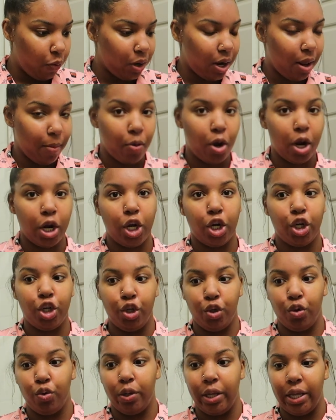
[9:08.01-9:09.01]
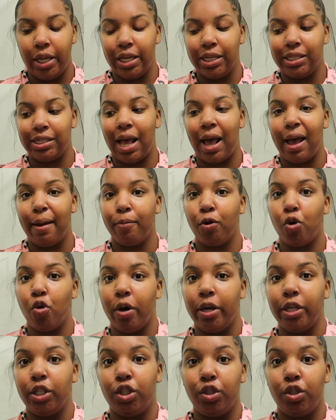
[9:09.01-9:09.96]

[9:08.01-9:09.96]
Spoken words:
what I'm gonna do is I'm going